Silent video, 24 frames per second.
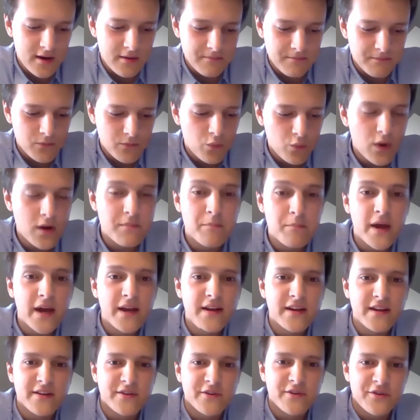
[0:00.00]
what main
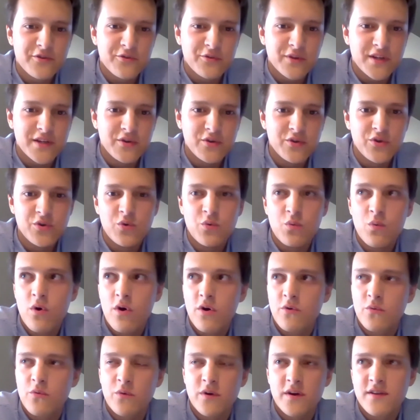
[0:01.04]
industry do you work
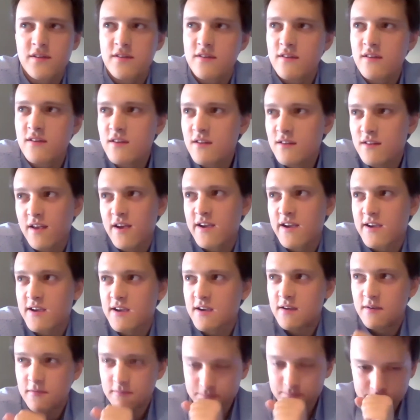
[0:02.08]
with? Like
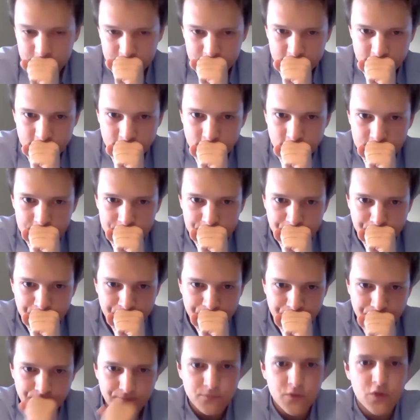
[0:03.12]

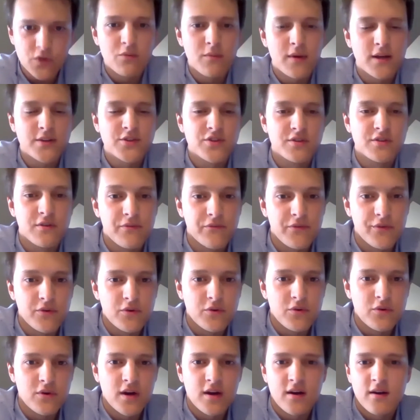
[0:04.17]
you mentioned a
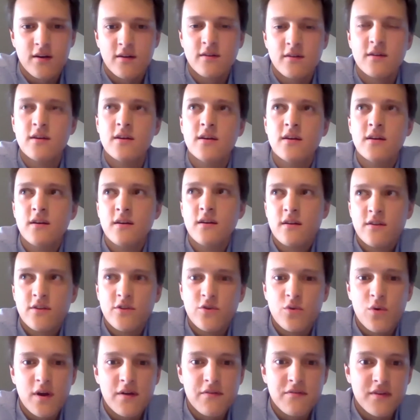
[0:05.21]
few
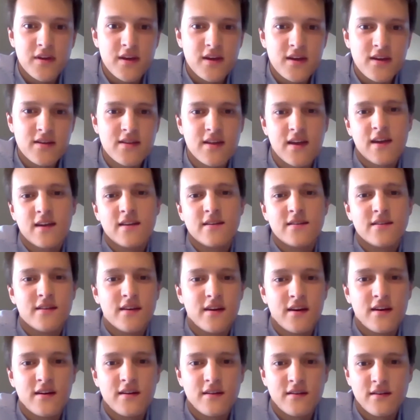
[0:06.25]
UAVs
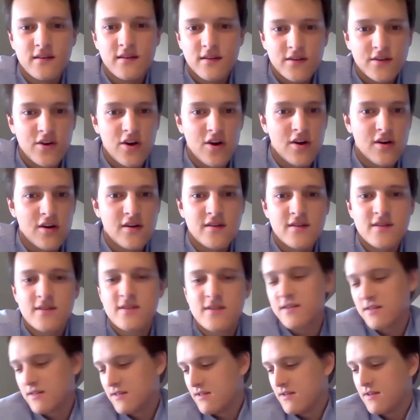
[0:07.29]
and cars.
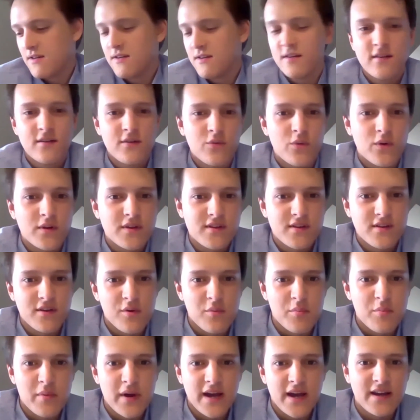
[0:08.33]
What's your
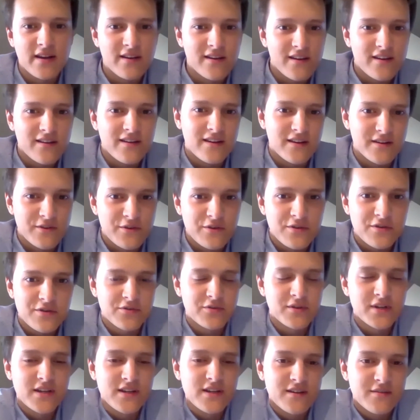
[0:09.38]
main
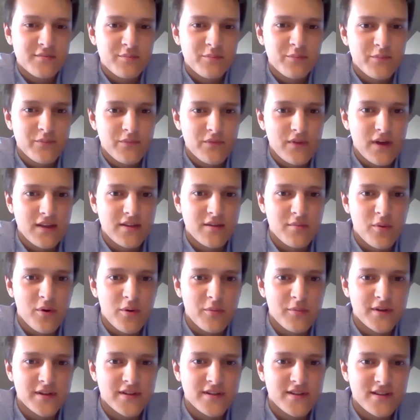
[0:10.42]
industry at the
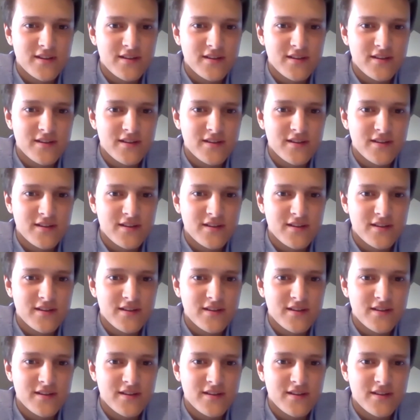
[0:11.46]
moment?